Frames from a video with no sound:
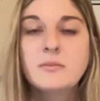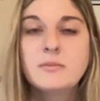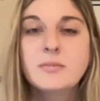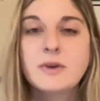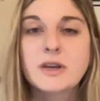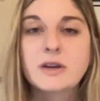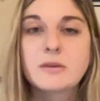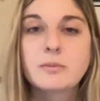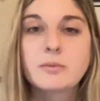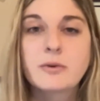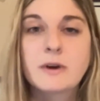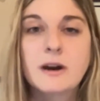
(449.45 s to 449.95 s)

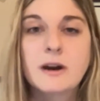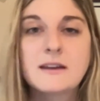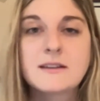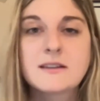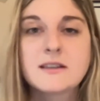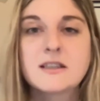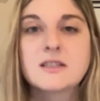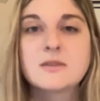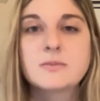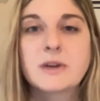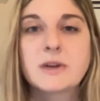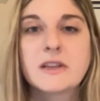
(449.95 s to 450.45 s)
big
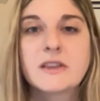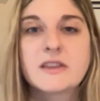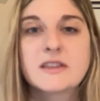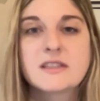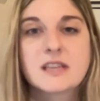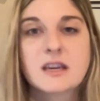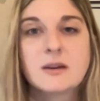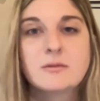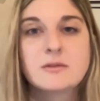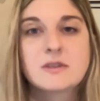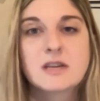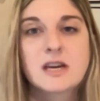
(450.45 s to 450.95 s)
presence, but at the
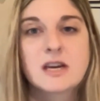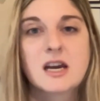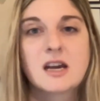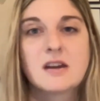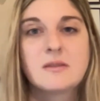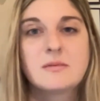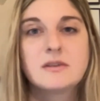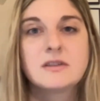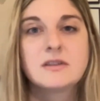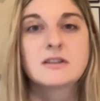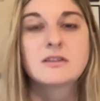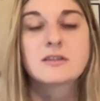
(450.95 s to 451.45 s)
same time,
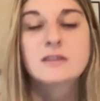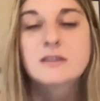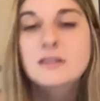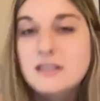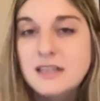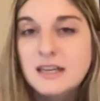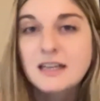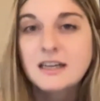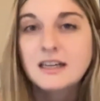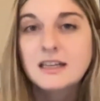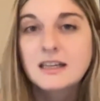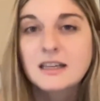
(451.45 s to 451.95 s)
he's
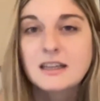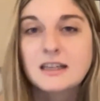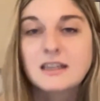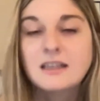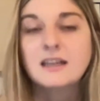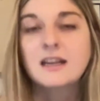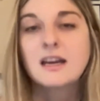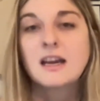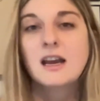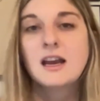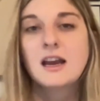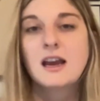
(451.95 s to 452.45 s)

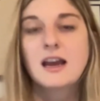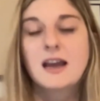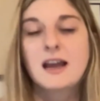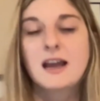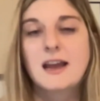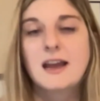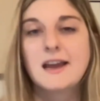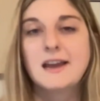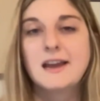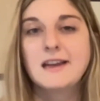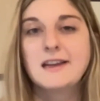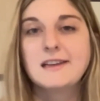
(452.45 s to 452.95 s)
understated
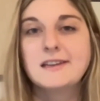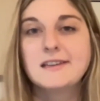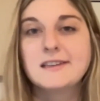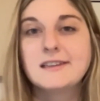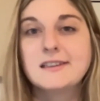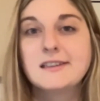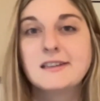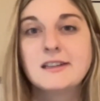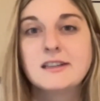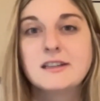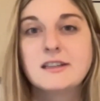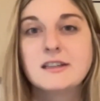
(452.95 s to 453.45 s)

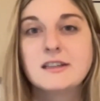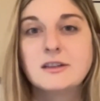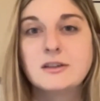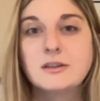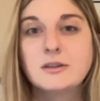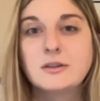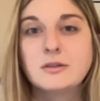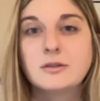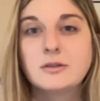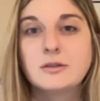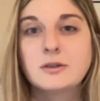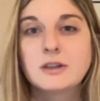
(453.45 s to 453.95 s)
and, you
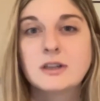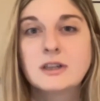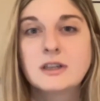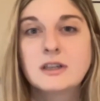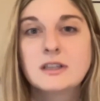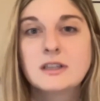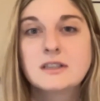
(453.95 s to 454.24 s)
know,